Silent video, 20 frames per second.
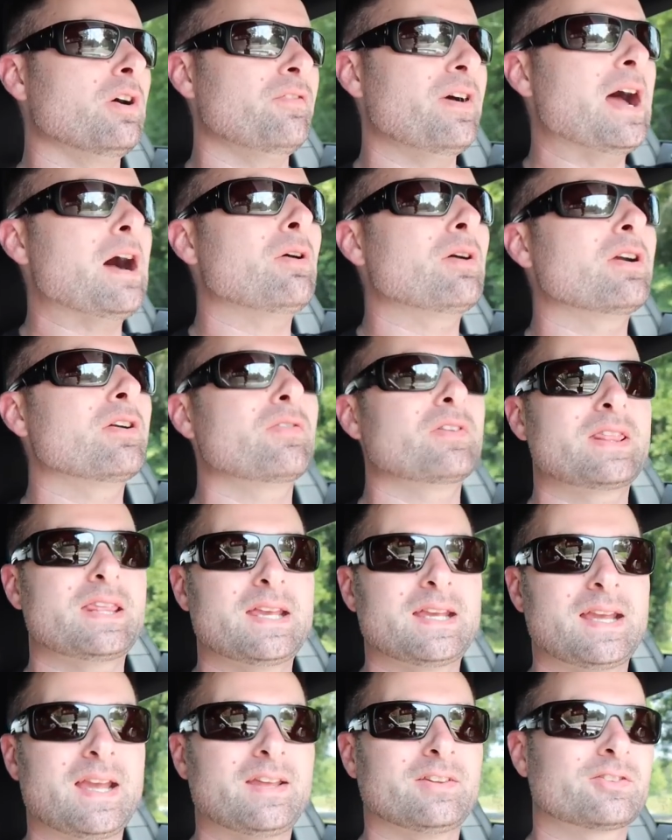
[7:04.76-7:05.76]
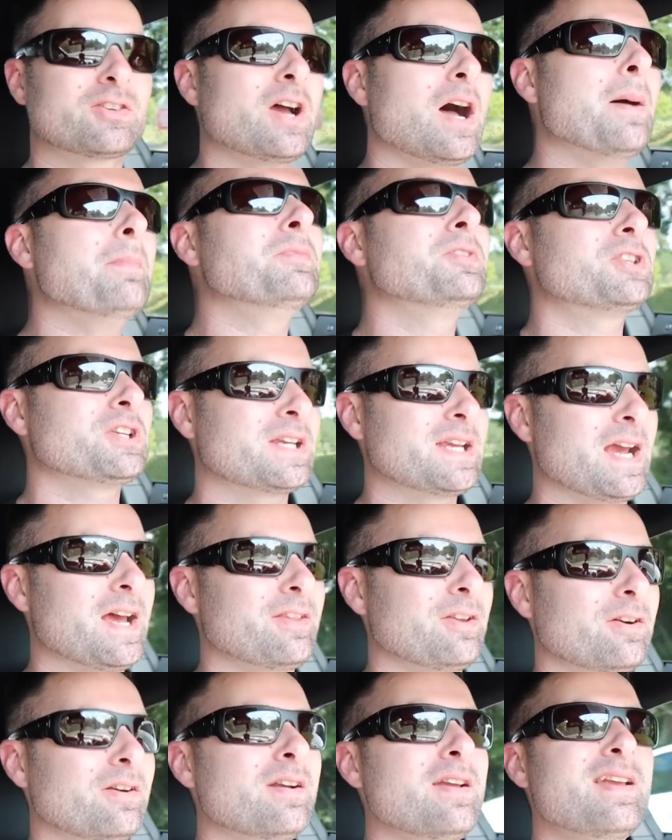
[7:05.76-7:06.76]
of how everything has come
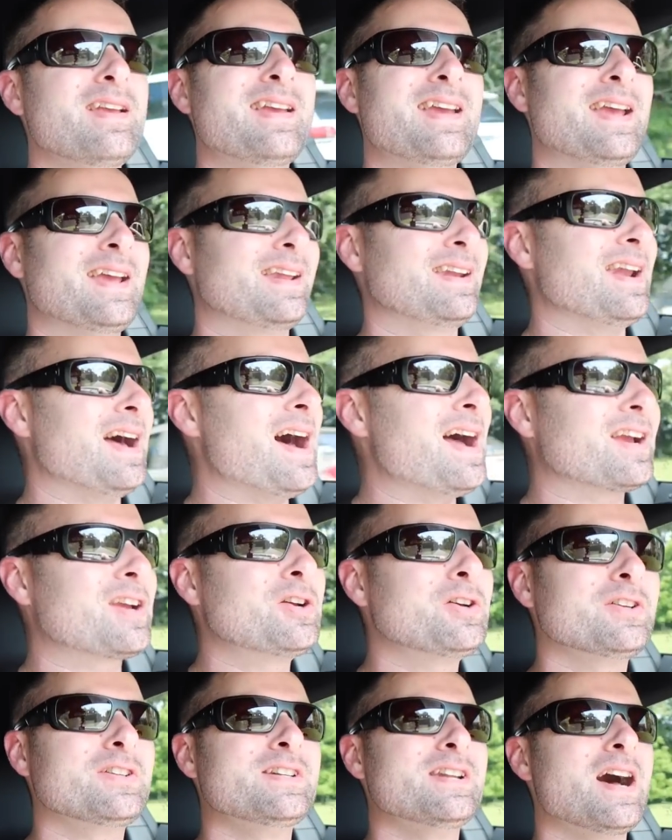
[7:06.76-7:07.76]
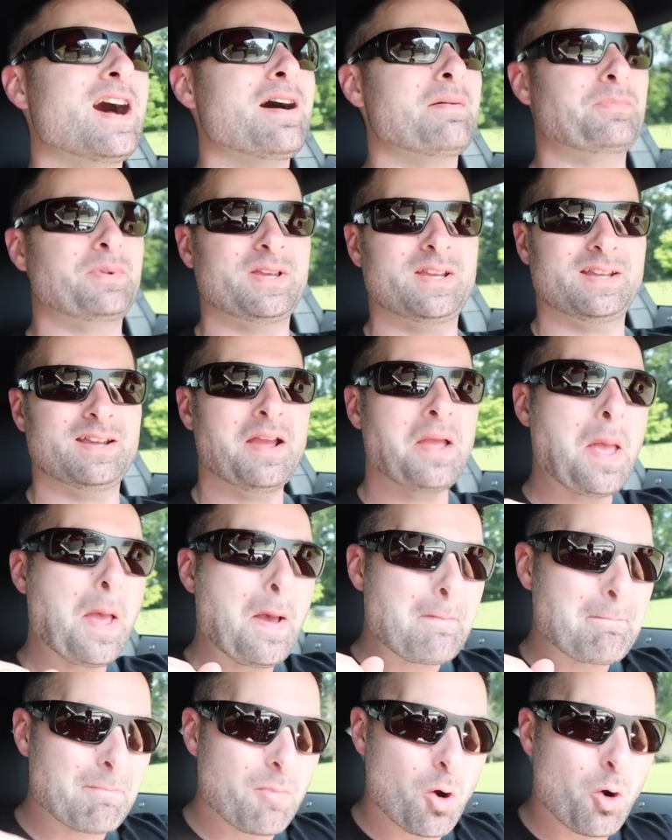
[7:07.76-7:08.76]
together, and I could not be
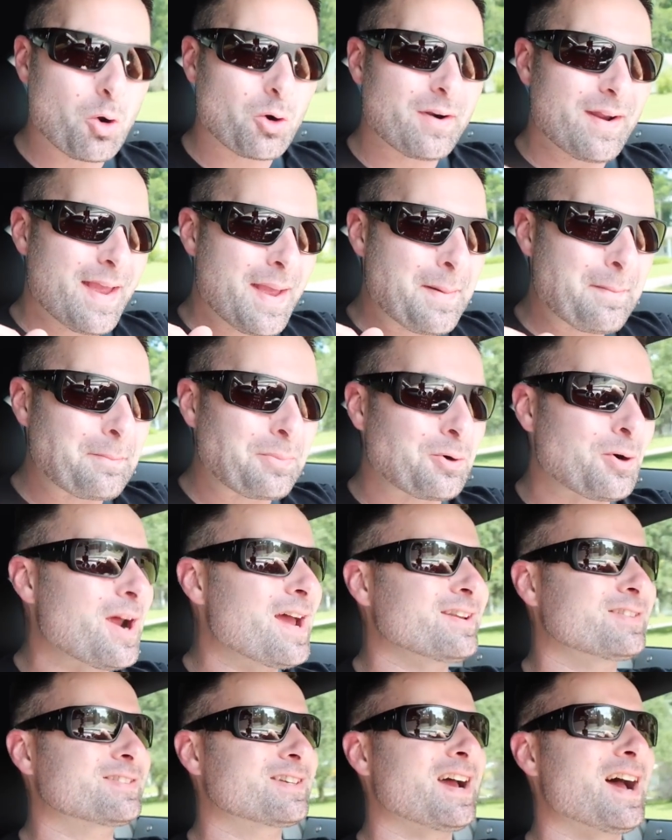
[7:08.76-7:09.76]
more impressed,